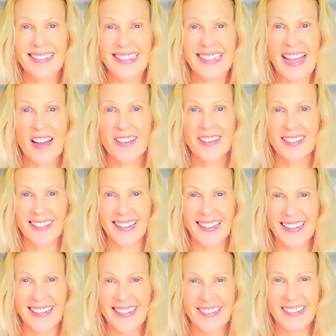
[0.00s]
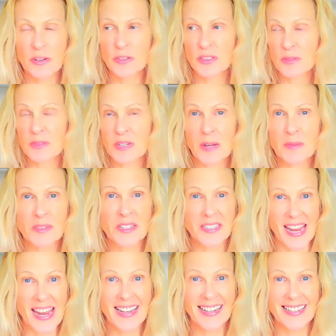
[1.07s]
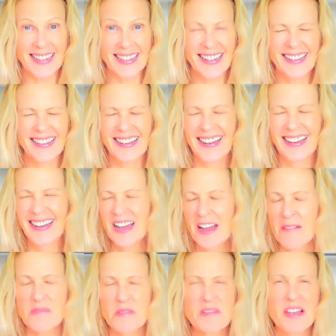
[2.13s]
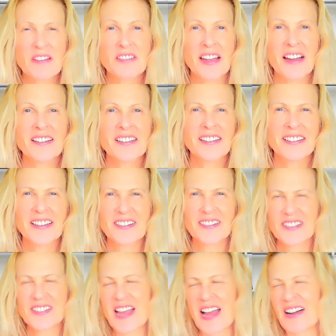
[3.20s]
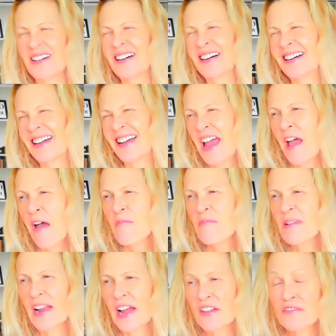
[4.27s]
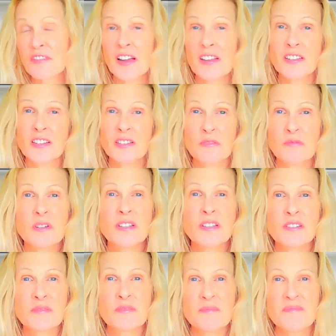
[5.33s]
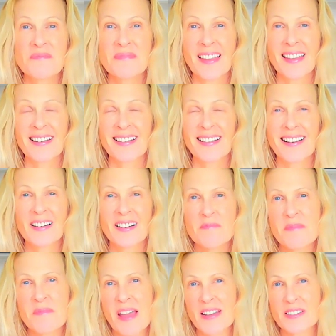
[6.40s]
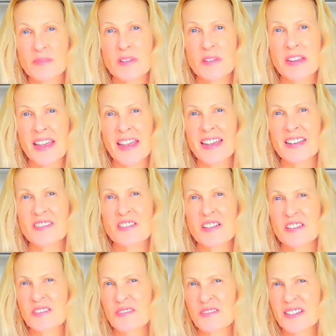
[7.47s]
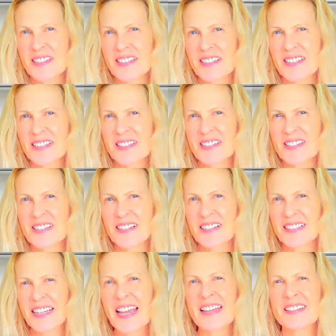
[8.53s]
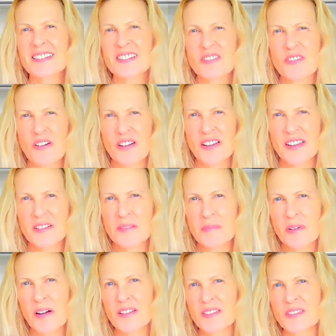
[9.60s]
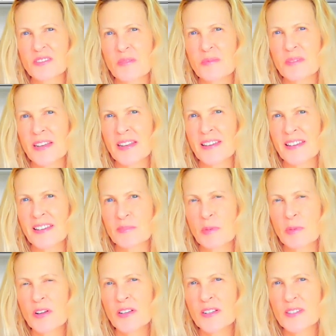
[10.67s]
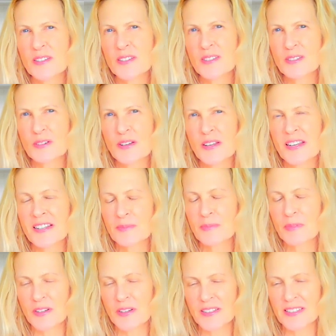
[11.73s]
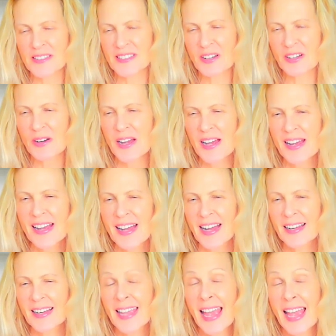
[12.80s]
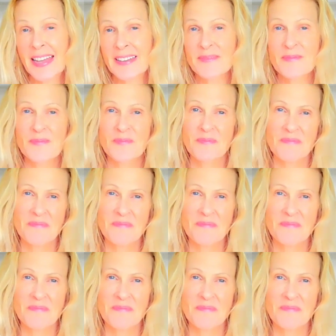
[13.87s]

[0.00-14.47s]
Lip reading: calculate, although sometimes it's handy, but we have calculators now. But I find that the wisdom as we age increases, again, drawing upon so many experiences, learning experiences. So again,